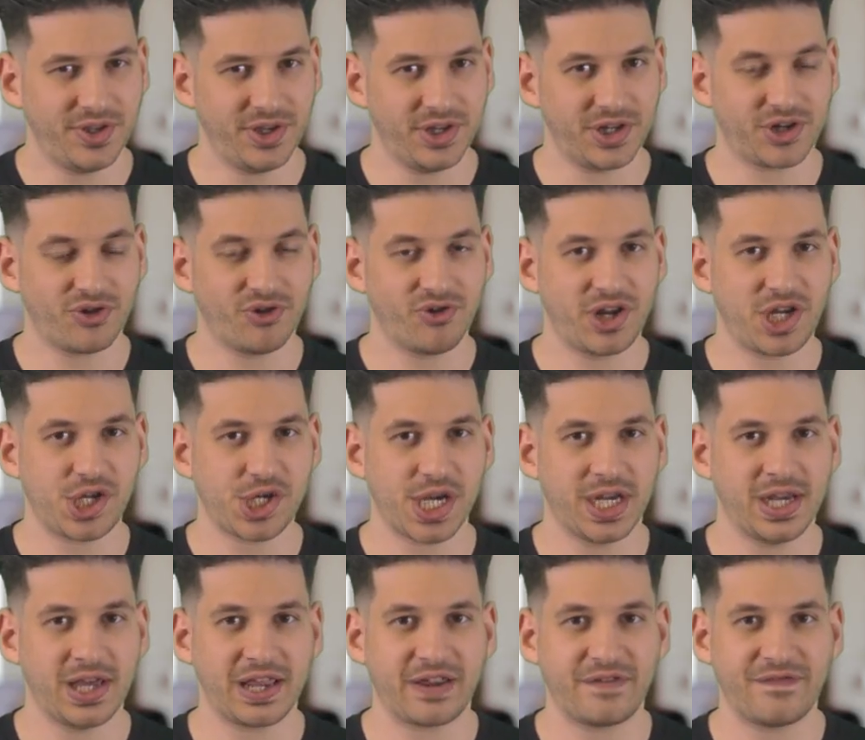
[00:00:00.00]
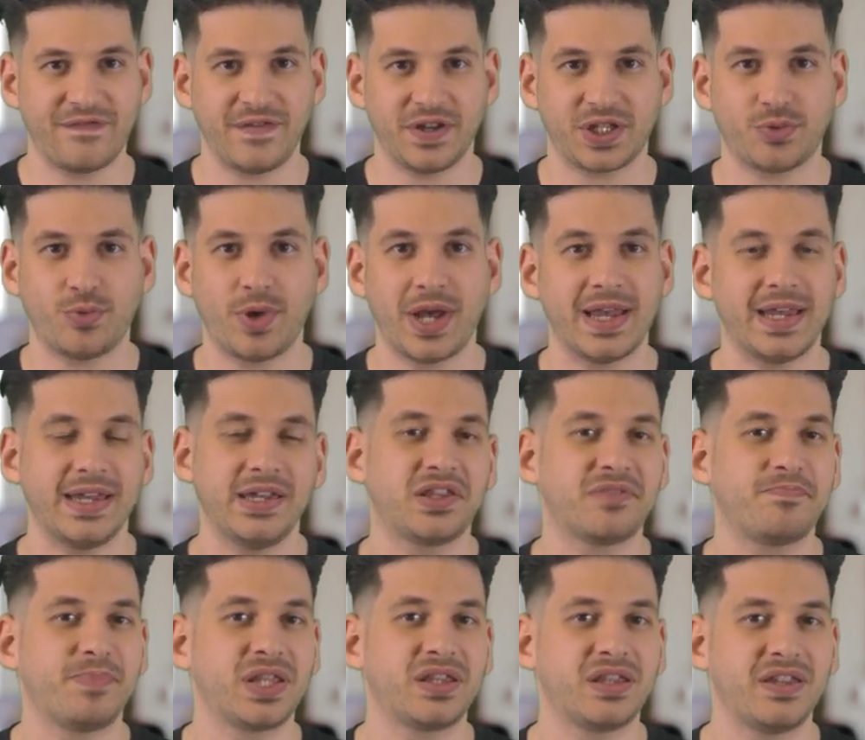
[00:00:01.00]
The creature-like footwear
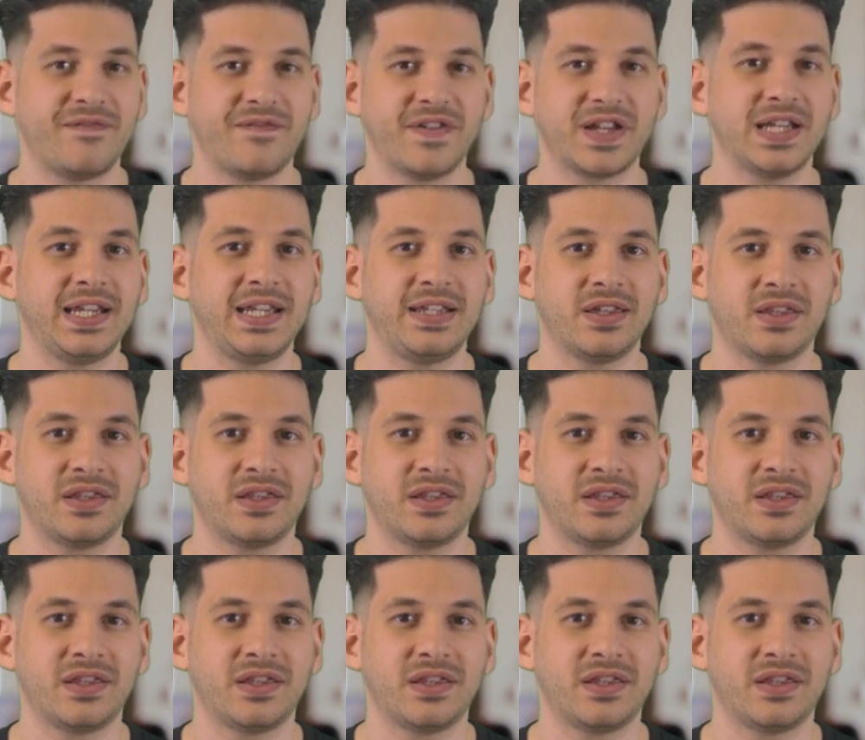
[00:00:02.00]
is specifically